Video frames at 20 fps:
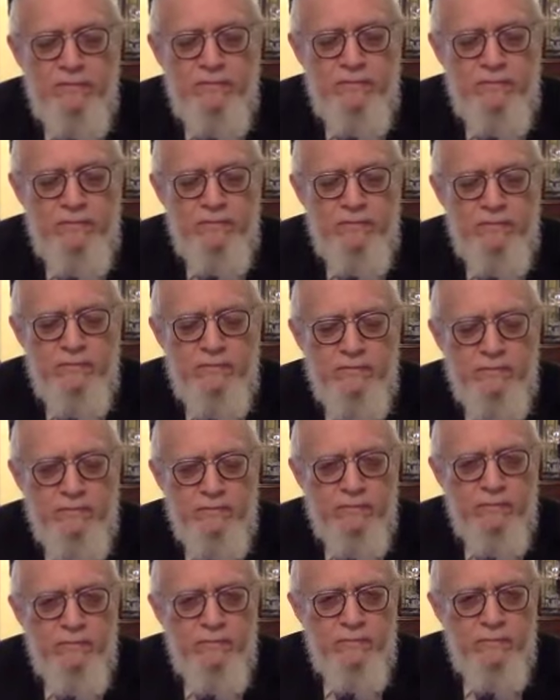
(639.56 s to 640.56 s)

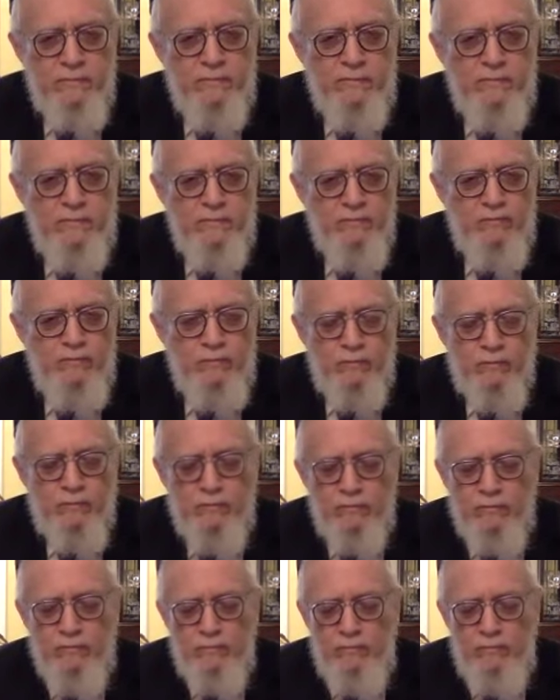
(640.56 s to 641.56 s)

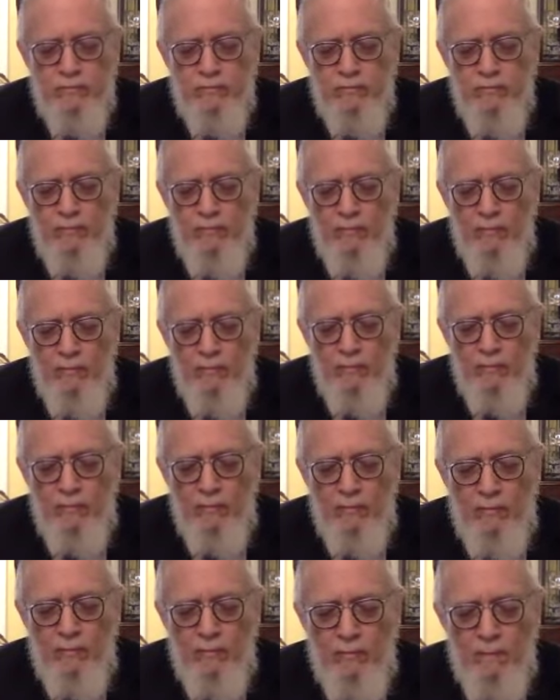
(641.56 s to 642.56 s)

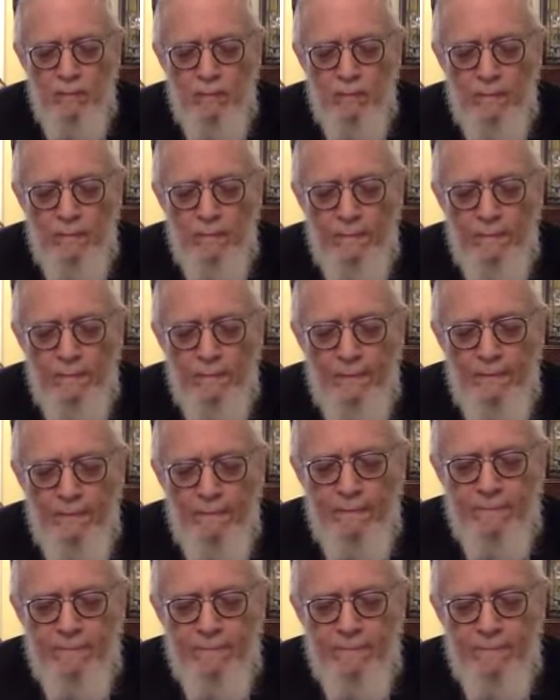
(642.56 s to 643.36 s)
(silence)